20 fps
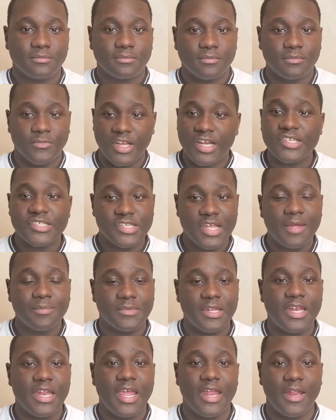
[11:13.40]
There's
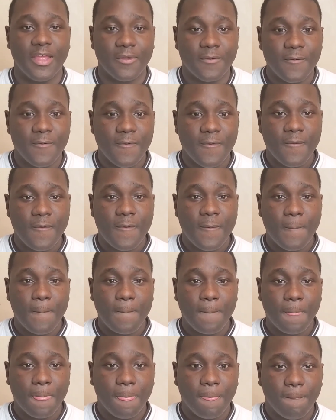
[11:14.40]
something in it.
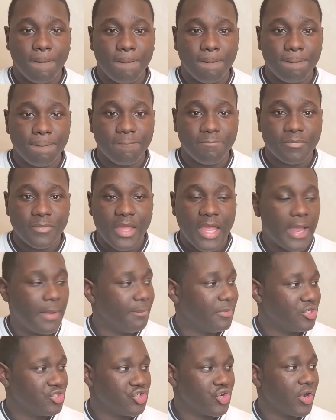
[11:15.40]
And
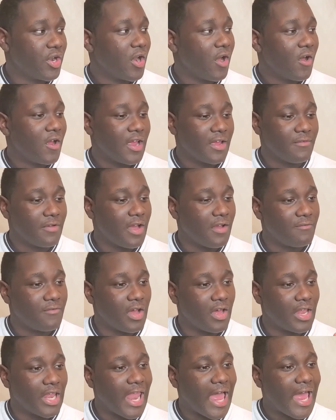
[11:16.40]
a
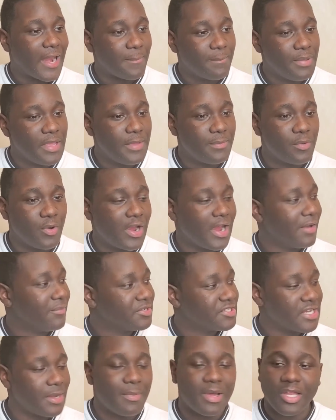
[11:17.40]
lot of people, every
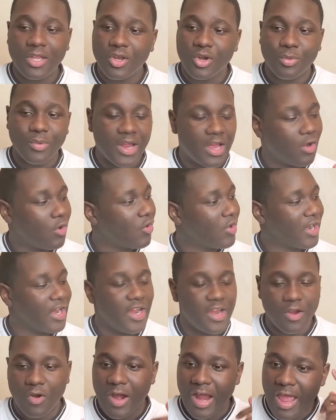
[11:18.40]
time I look around
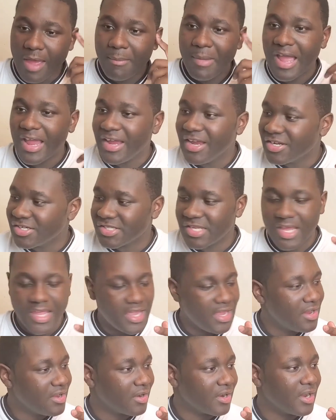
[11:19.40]
or have my ears to
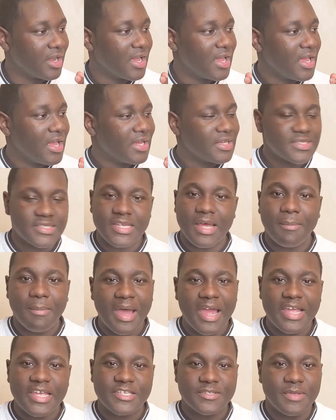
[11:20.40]
hear,
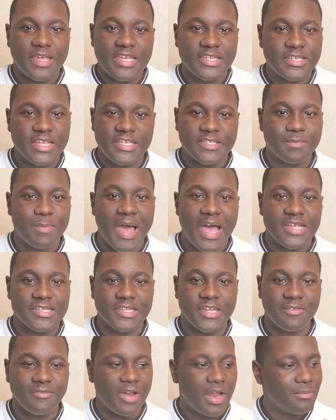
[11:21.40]
somebody is
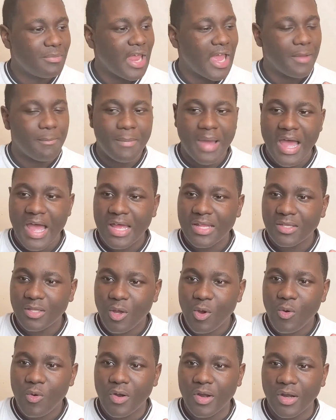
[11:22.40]
positive. I'm like, my
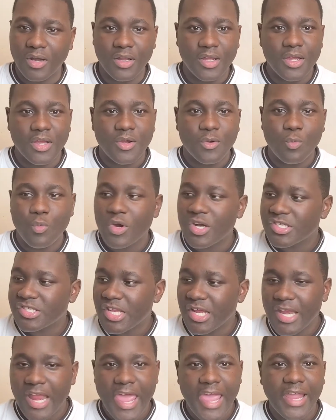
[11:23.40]
Lord, where's the
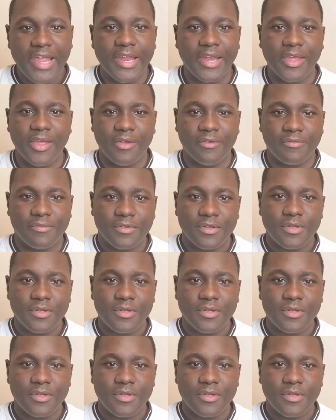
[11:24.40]
negative?